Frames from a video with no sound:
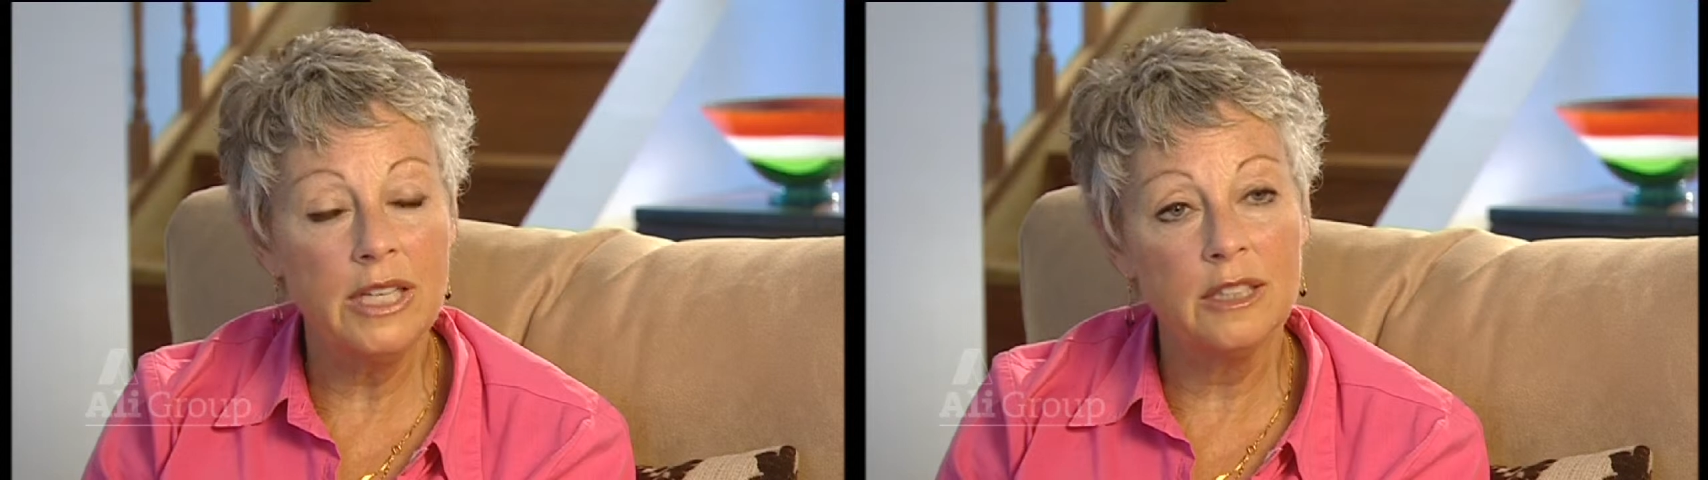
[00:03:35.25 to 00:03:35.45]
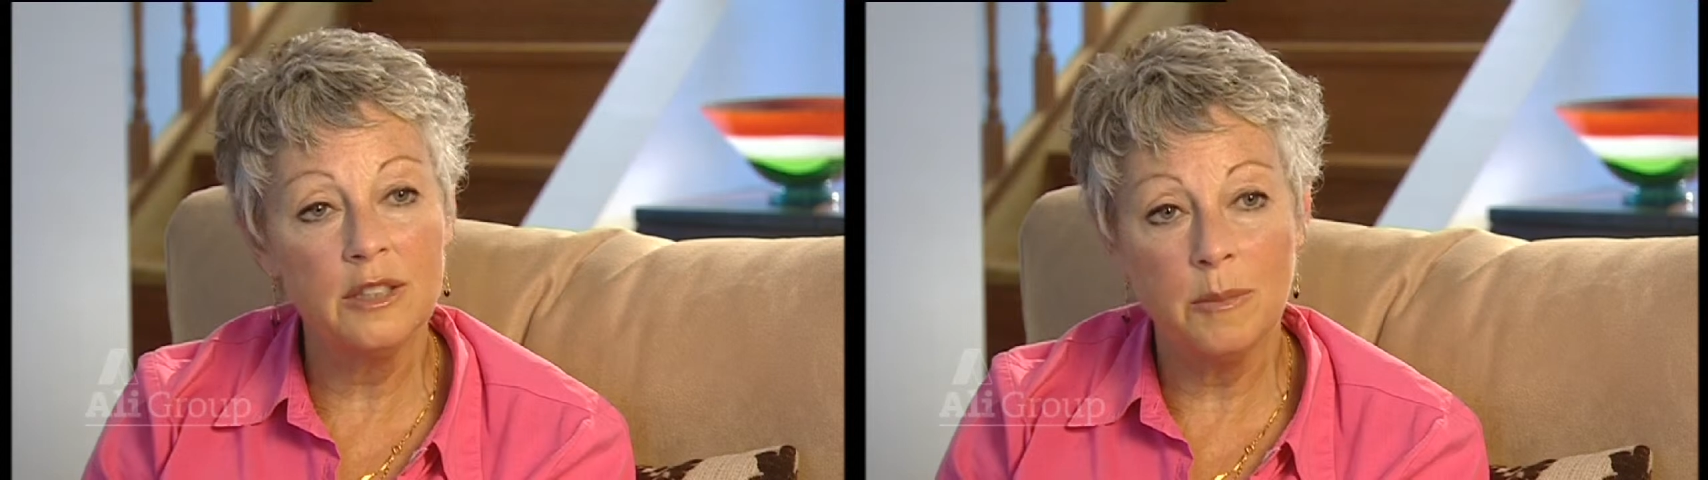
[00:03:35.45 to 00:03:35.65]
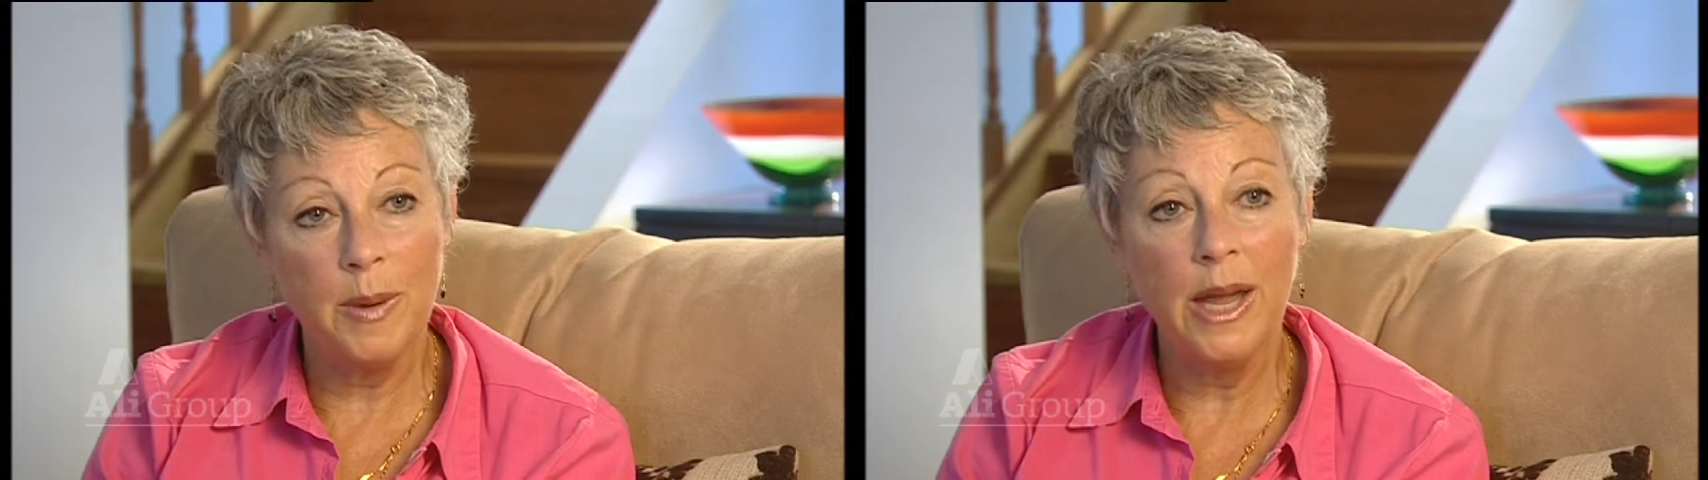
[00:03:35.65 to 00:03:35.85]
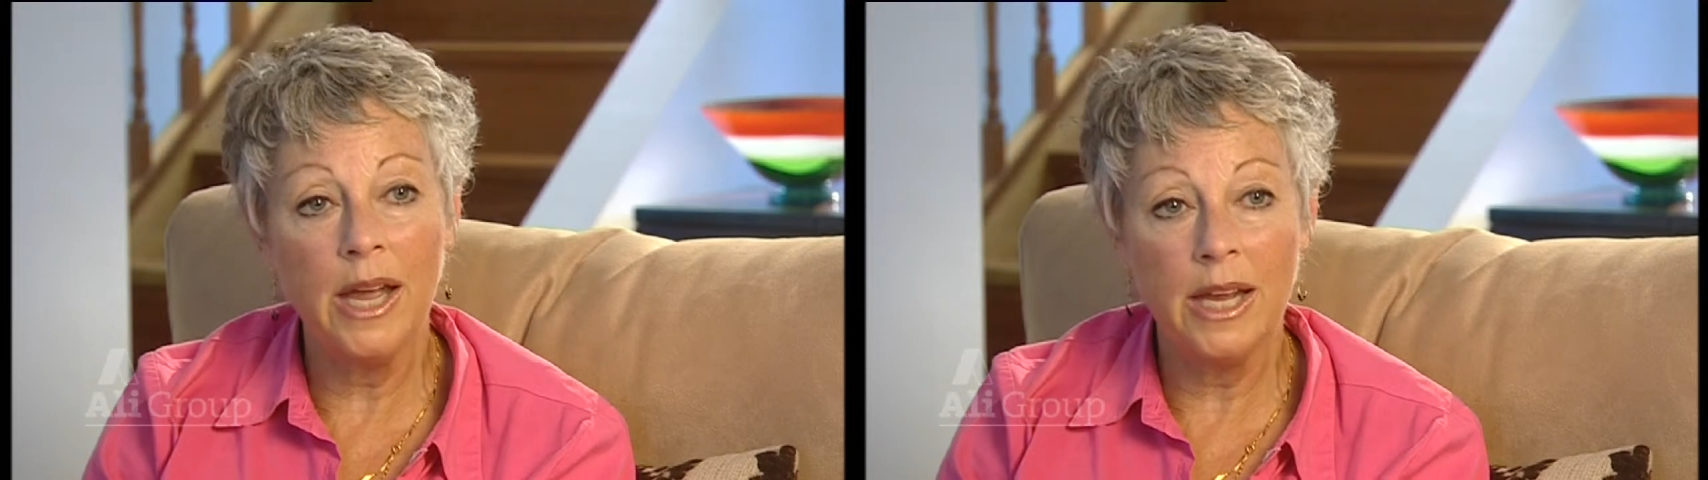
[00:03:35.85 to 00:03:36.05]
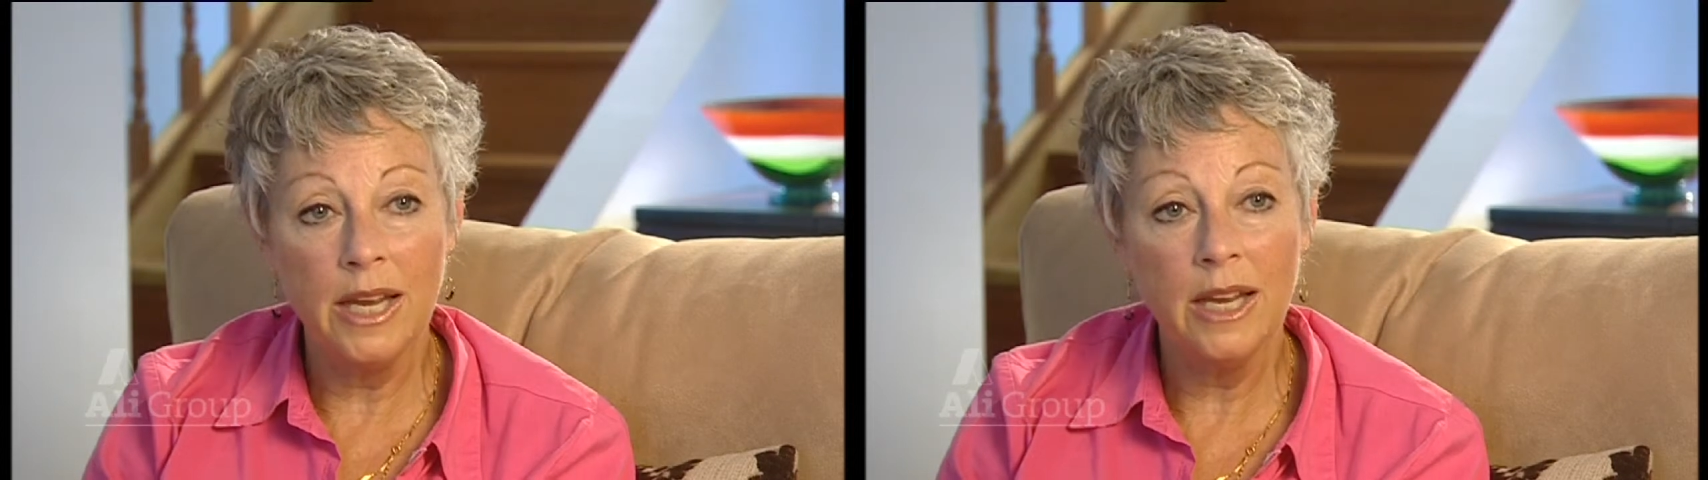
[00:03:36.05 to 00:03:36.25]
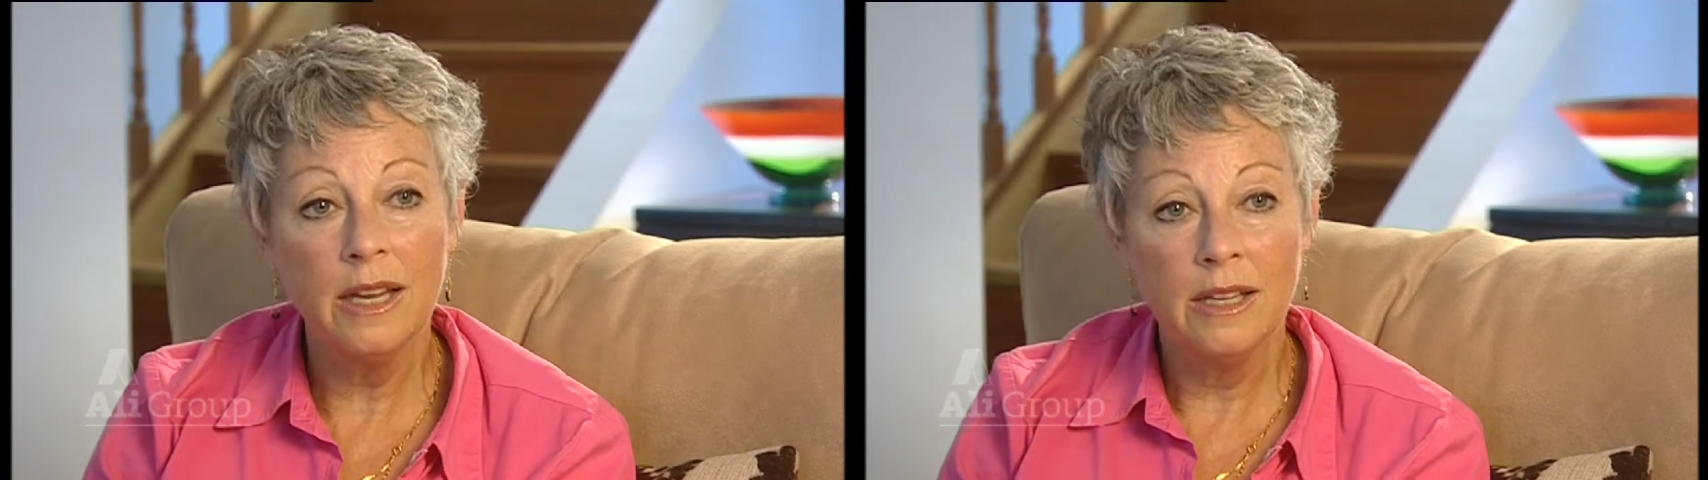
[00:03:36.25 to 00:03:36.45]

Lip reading: little to pay